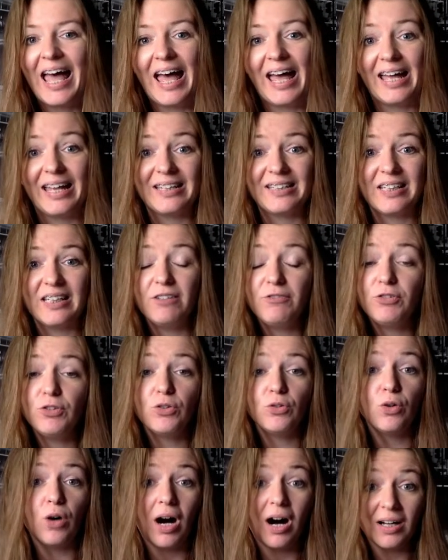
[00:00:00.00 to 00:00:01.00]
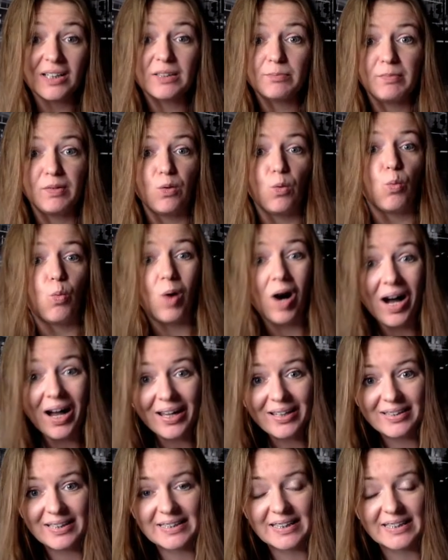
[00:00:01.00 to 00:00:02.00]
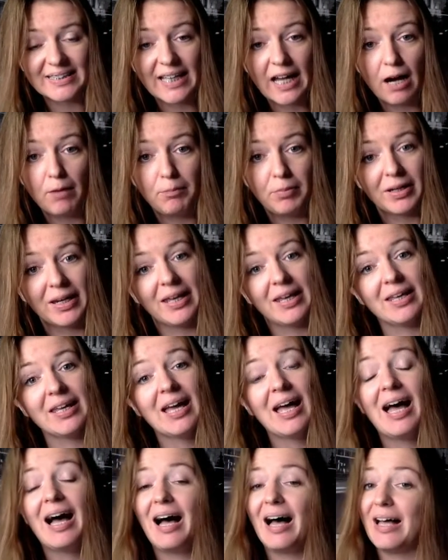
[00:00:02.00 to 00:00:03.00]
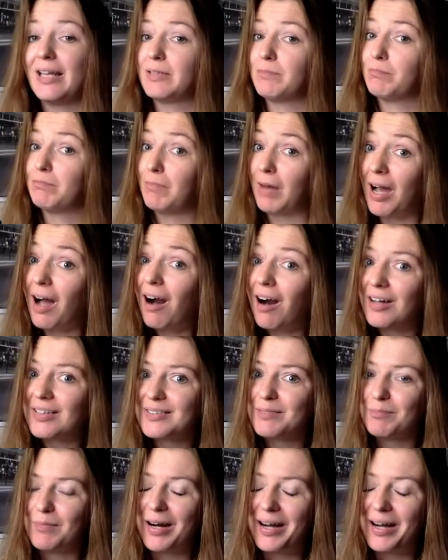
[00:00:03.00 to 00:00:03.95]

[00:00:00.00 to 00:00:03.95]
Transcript: And if you ask me why this is happening, and I